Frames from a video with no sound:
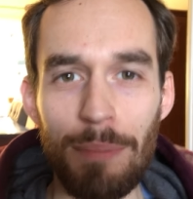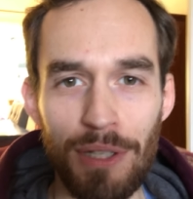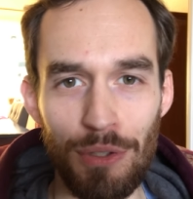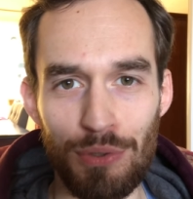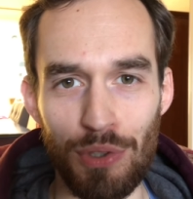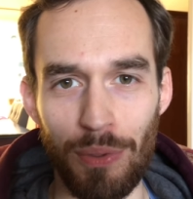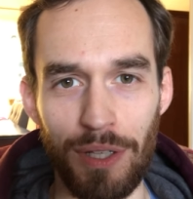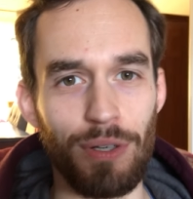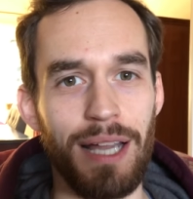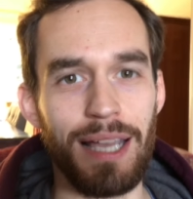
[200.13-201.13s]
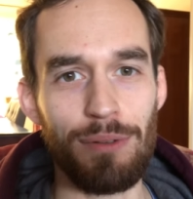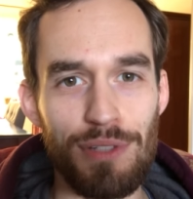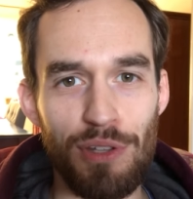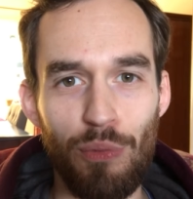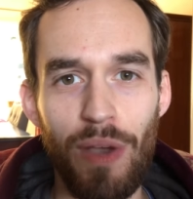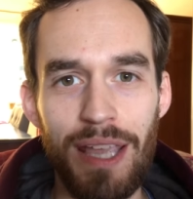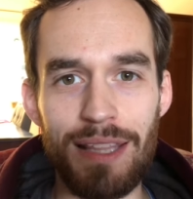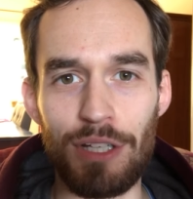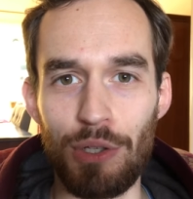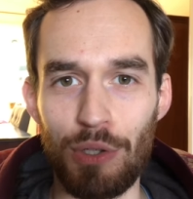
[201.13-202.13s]
that you're doing, or how is the way
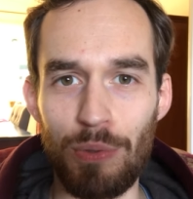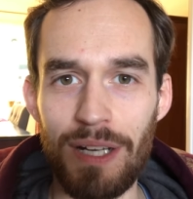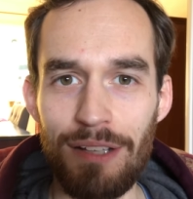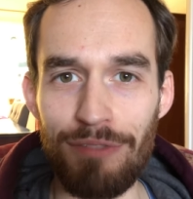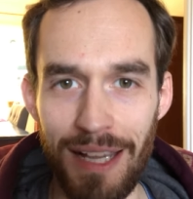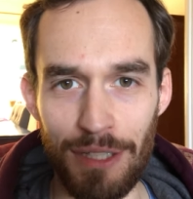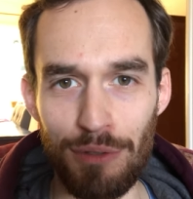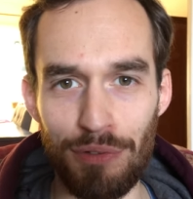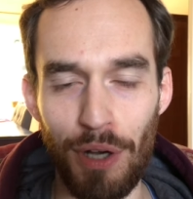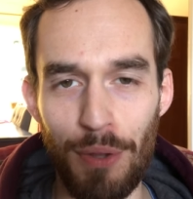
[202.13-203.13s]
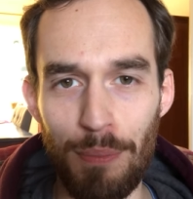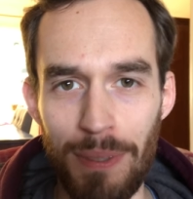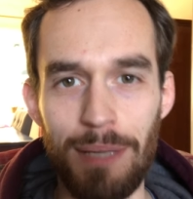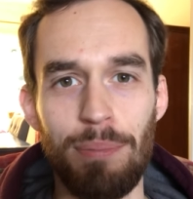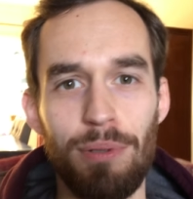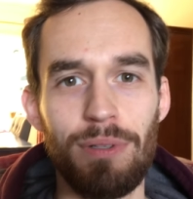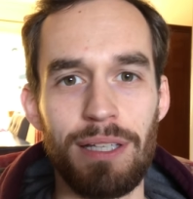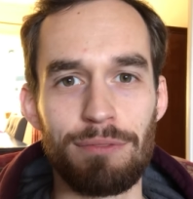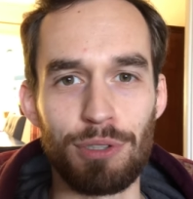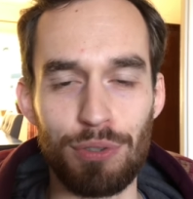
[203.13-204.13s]
that you're creating value for other people
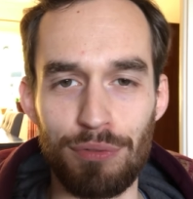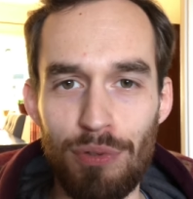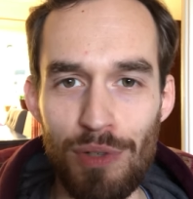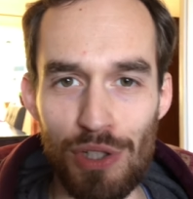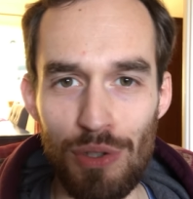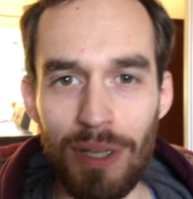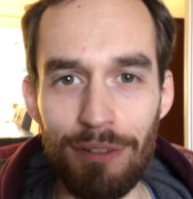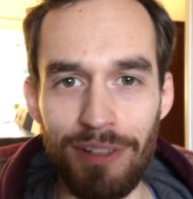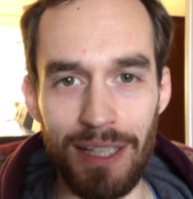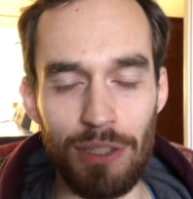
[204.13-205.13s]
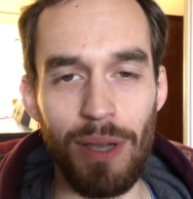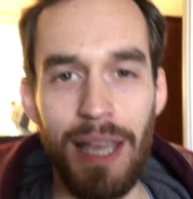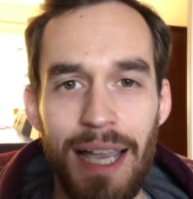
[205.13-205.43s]
in return for which you get value,